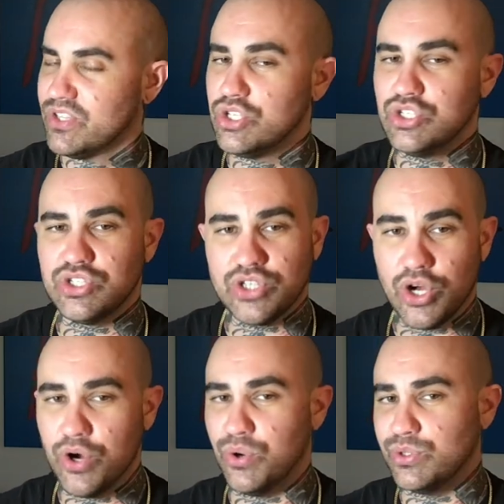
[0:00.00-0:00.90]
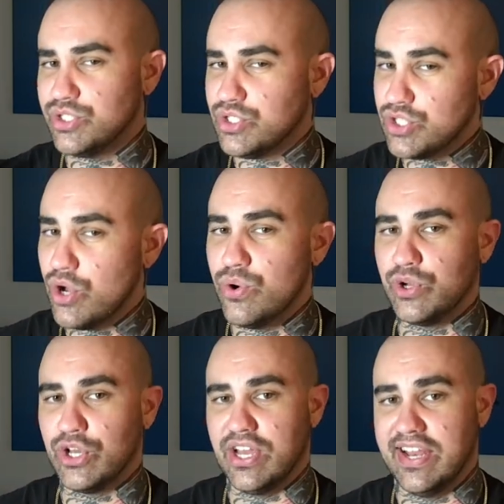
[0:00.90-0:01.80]
so, so
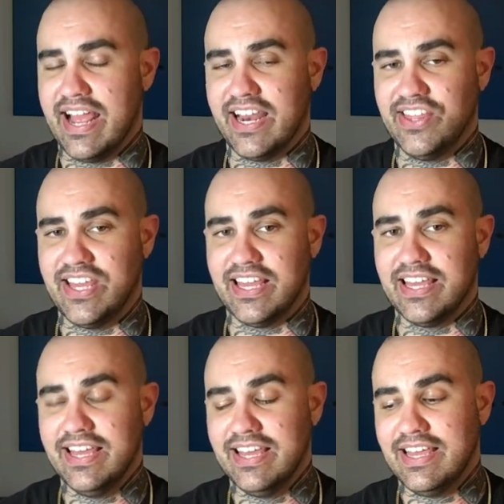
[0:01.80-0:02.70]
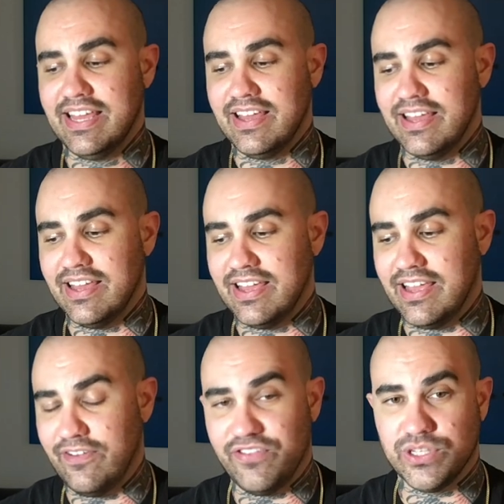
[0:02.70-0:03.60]
good, and I think
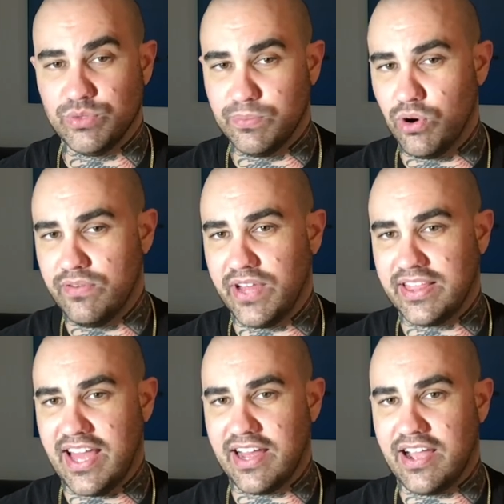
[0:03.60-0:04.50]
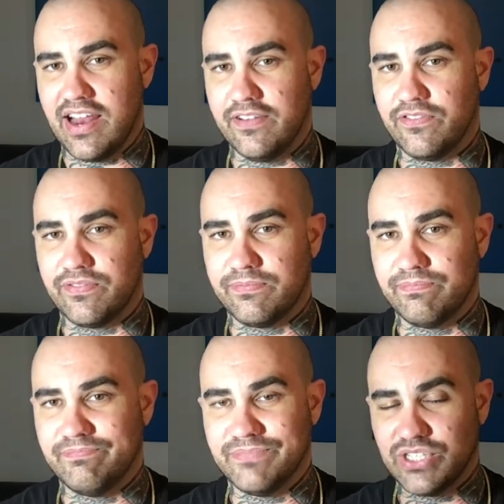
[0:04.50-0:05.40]
if this was more of like that kind of
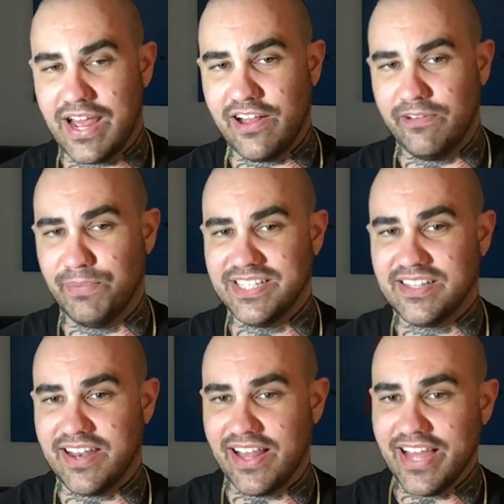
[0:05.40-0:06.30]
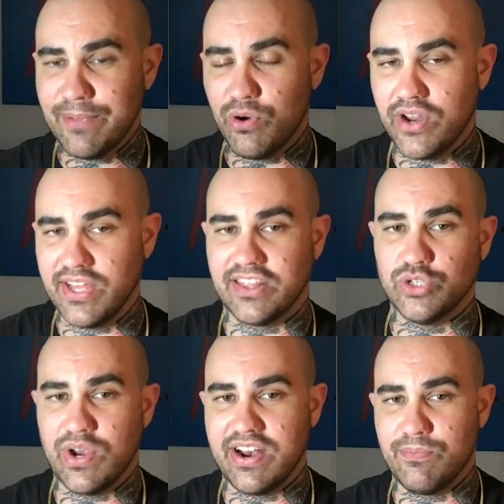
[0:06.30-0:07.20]
style of musk that I like more, like the
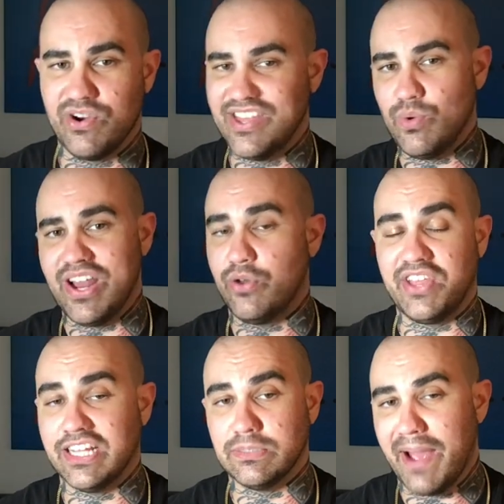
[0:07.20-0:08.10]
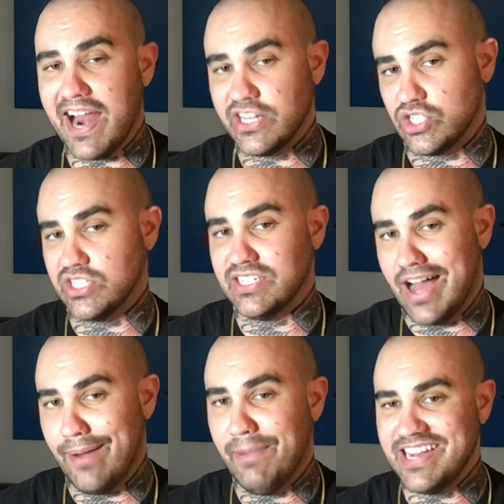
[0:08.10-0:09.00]
Drydown more, either way, I don't think it's bad. It's just
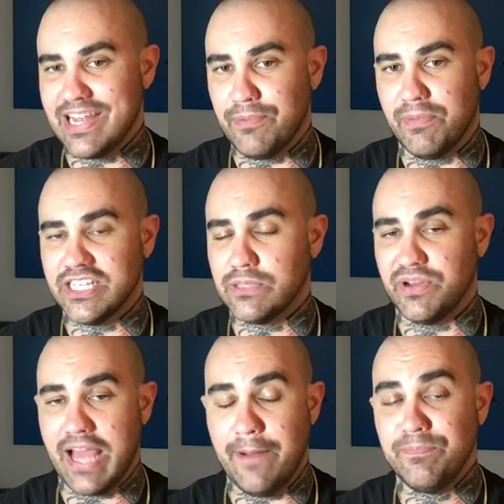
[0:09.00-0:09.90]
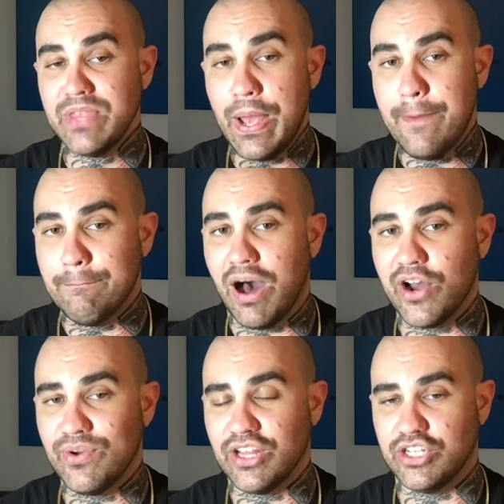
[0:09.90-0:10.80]
not my type of musk, but yeah.
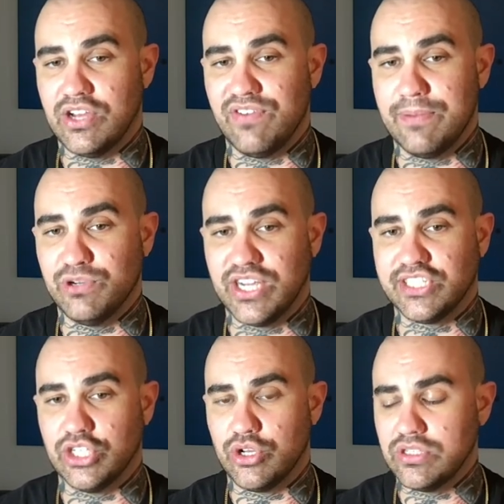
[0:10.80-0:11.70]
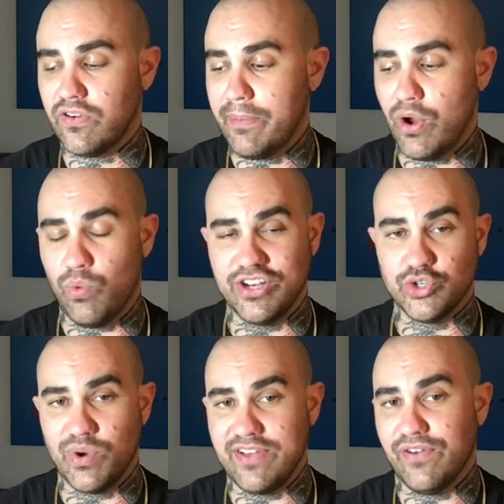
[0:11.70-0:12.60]
Moderate longevity and projection. It goes for about
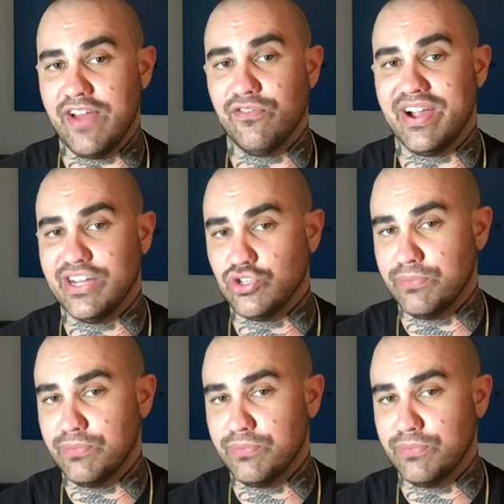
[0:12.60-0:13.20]
125 for 100